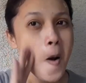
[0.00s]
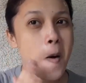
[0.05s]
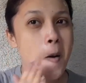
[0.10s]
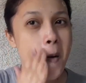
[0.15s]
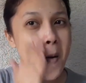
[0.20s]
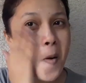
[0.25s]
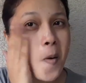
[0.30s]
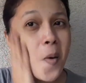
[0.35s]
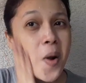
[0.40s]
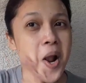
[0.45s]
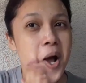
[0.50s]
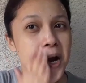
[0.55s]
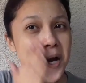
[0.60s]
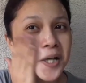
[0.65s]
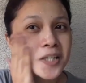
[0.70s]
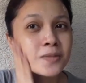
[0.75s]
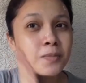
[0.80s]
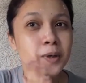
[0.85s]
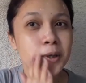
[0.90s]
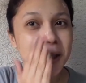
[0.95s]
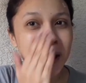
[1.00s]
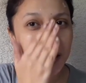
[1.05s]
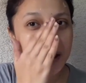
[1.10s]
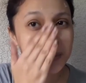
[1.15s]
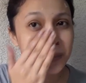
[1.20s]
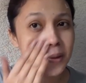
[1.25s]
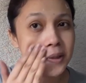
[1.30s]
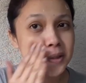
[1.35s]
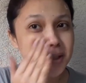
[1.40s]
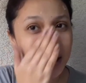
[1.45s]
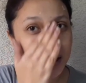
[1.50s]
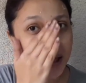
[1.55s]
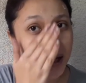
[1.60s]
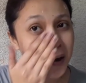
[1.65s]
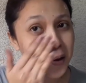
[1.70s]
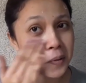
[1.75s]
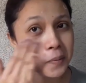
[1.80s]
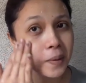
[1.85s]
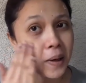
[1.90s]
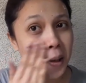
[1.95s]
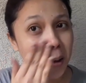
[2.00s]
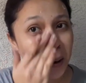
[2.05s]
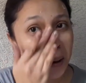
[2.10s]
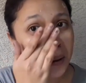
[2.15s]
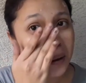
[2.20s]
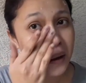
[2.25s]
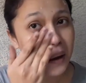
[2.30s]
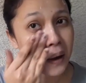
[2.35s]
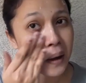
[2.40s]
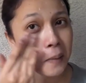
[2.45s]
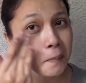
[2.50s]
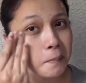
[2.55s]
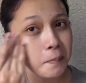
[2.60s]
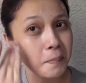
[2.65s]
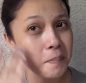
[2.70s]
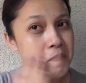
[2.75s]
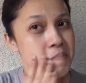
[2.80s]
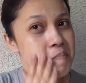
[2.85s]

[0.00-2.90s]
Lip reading: Walang expired sa taong mahirap.